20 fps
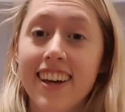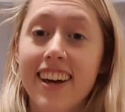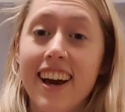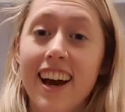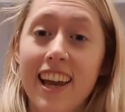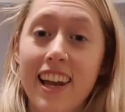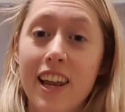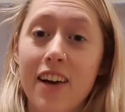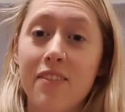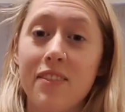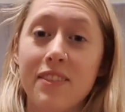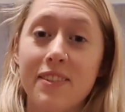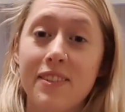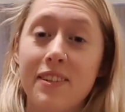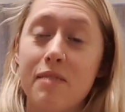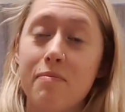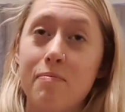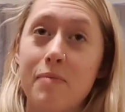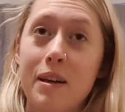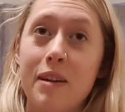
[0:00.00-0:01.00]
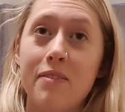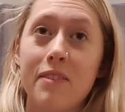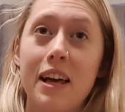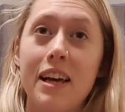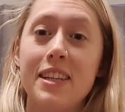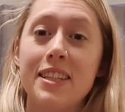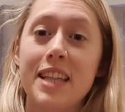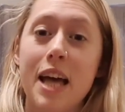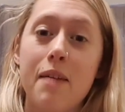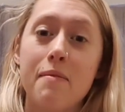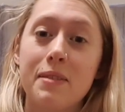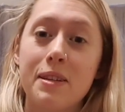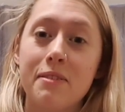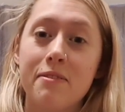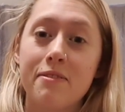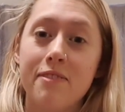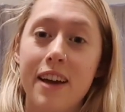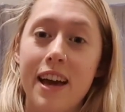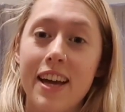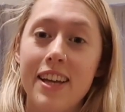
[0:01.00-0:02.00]
I love a little bit of like salmon and
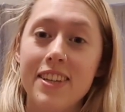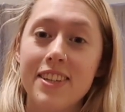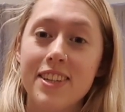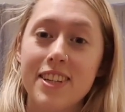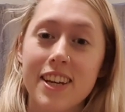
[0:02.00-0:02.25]
veg.